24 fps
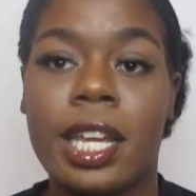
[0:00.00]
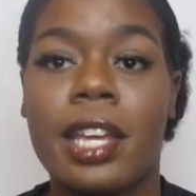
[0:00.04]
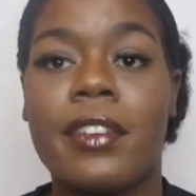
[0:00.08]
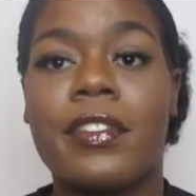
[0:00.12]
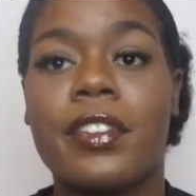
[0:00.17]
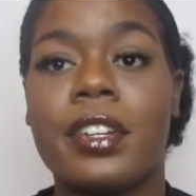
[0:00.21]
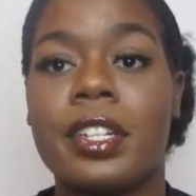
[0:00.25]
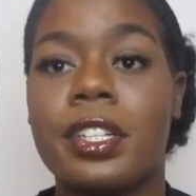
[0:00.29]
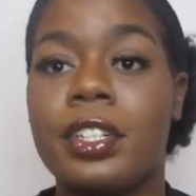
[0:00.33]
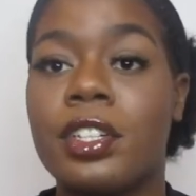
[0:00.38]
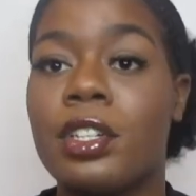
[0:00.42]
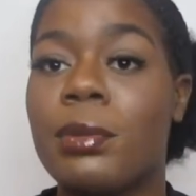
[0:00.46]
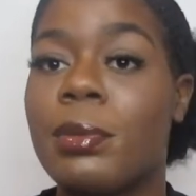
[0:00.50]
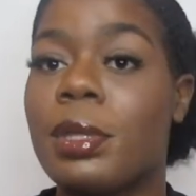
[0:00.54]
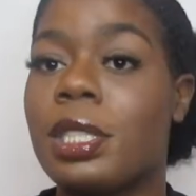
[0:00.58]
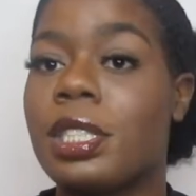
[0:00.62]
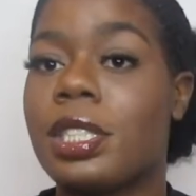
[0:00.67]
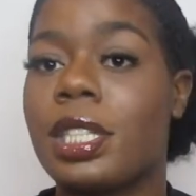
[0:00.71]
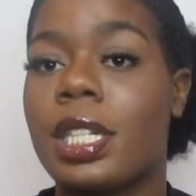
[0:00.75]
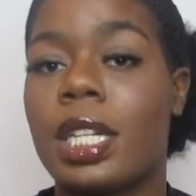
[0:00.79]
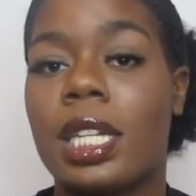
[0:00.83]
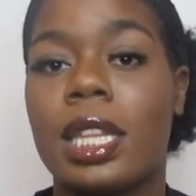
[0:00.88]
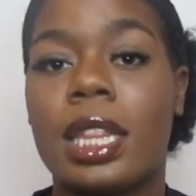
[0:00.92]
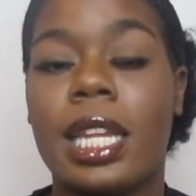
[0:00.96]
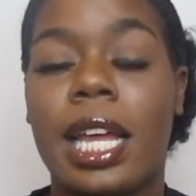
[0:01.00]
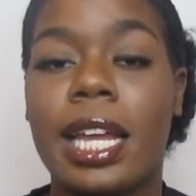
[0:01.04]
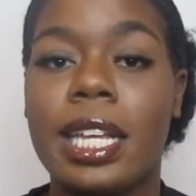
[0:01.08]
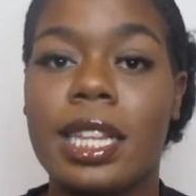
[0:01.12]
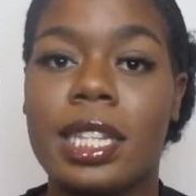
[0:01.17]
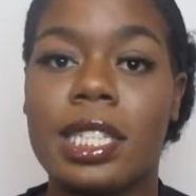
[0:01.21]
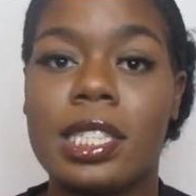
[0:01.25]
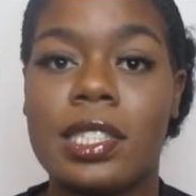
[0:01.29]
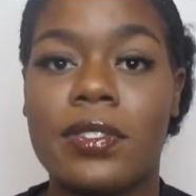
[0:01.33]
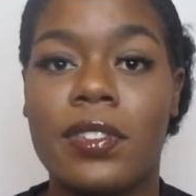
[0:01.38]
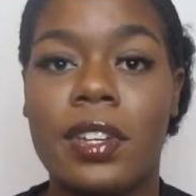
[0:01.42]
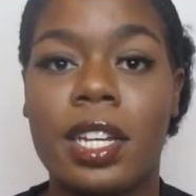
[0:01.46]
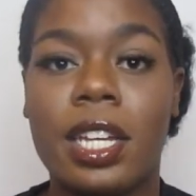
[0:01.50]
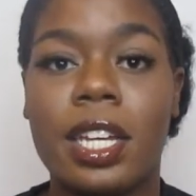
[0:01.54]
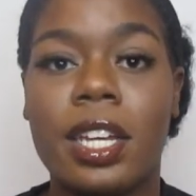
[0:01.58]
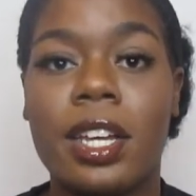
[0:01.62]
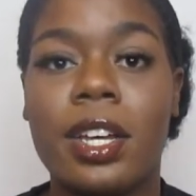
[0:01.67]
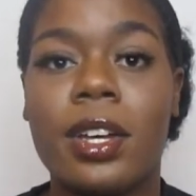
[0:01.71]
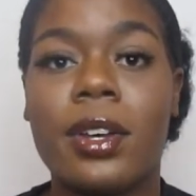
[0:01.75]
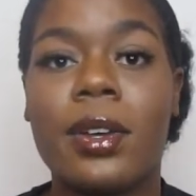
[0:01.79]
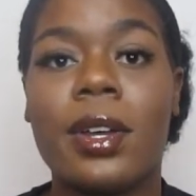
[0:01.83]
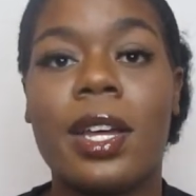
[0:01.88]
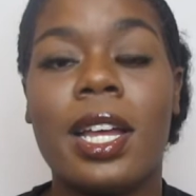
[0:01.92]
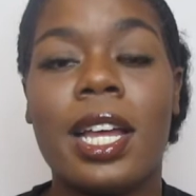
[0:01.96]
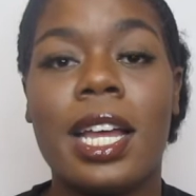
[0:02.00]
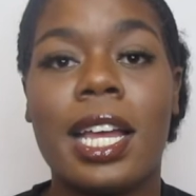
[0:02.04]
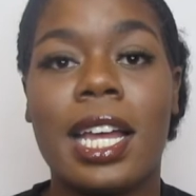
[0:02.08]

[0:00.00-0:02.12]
If you're new, be sure to like this video,